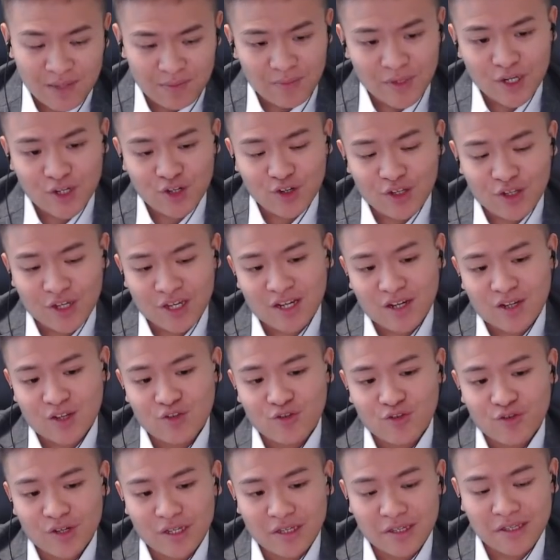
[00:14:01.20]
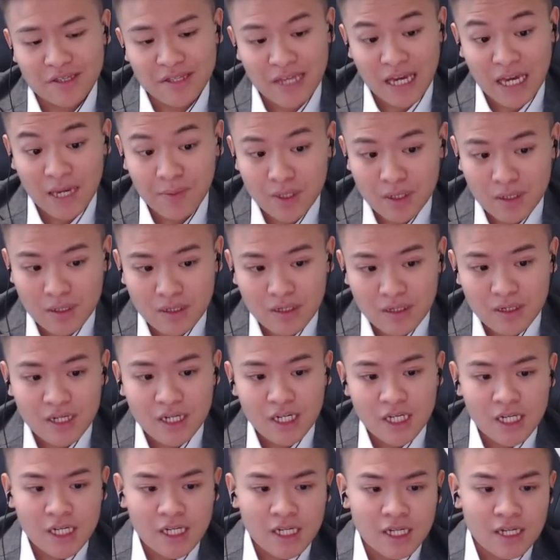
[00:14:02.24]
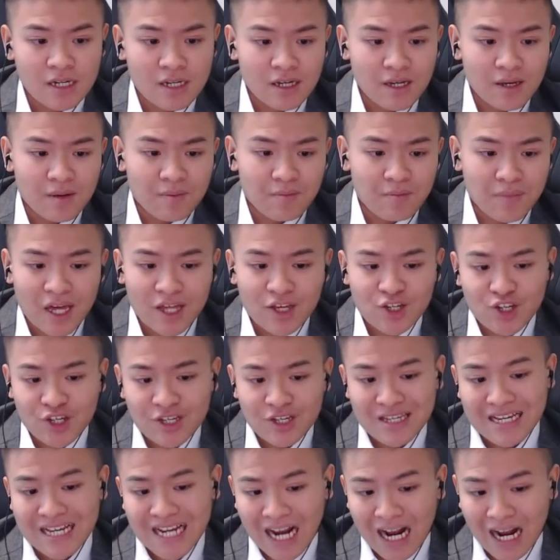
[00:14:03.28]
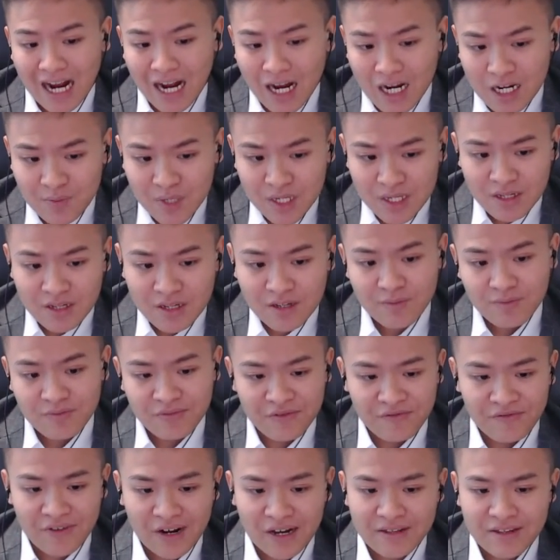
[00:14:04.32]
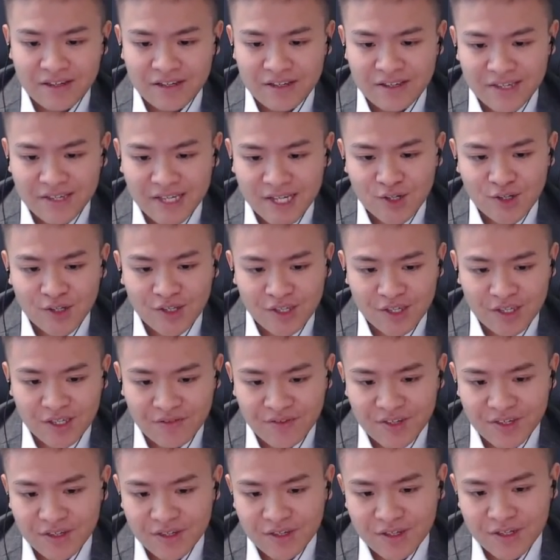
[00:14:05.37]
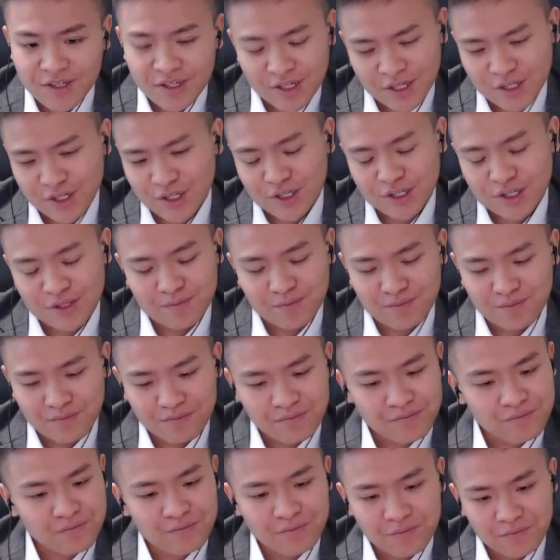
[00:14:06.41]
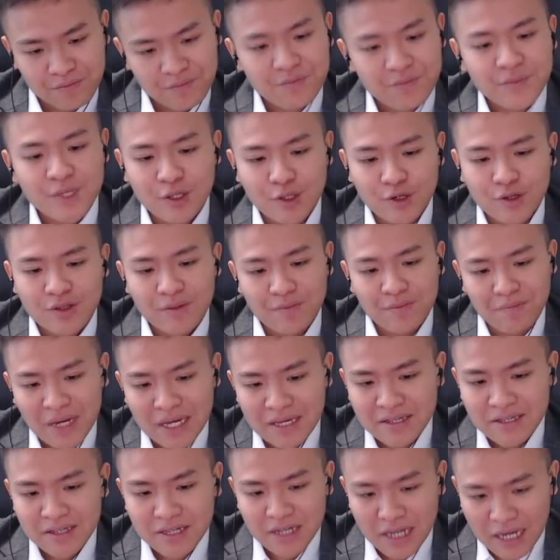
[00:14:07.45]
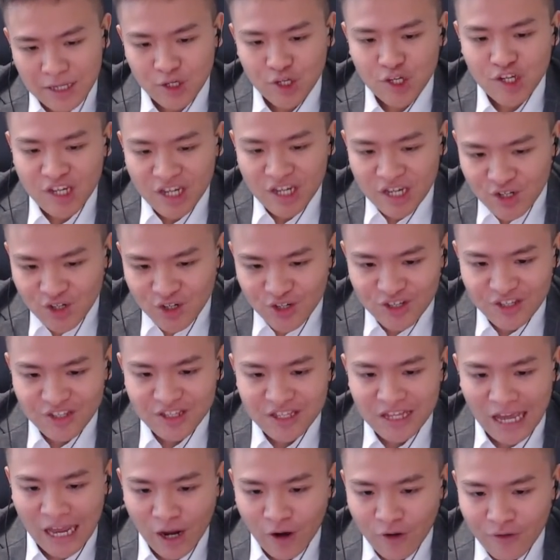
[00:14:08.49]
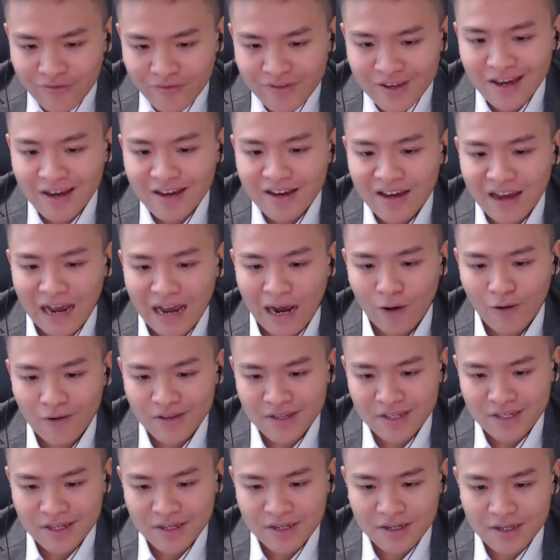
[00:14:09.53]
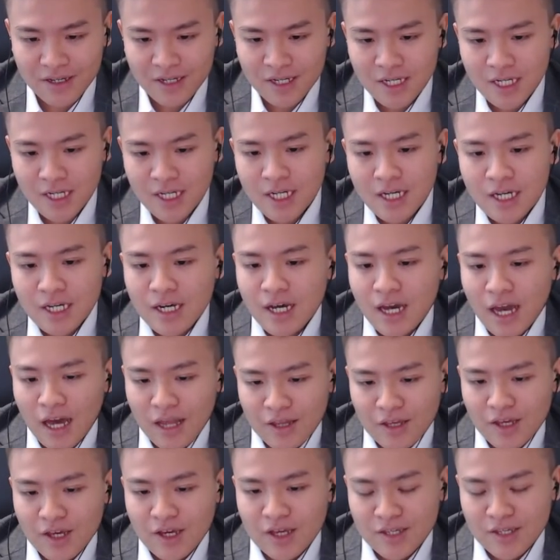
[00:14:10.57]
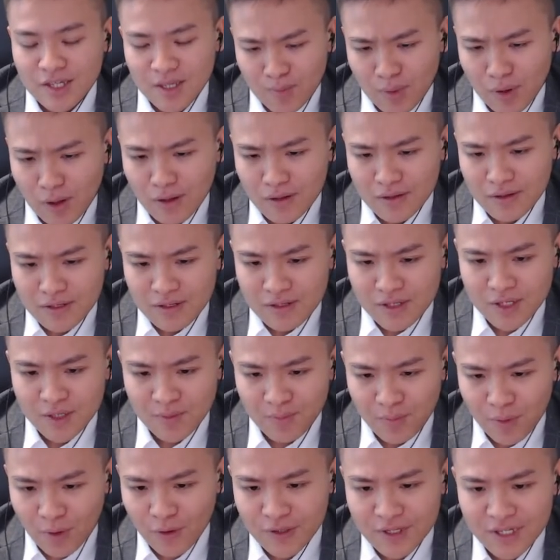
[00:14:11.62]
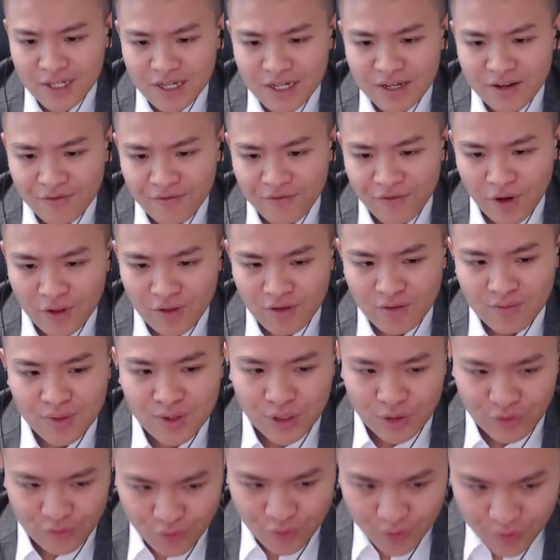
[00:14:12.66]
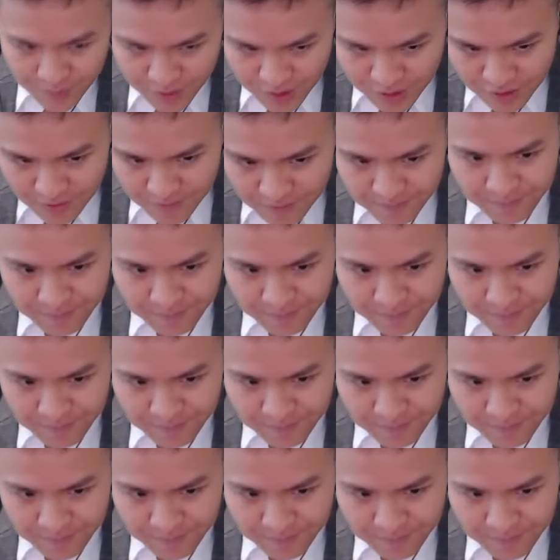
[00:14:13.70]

make sure the country is stable, managing the economy, providing essential services such as the basic education, healthcare, housing, and the supporting vulnerable groups.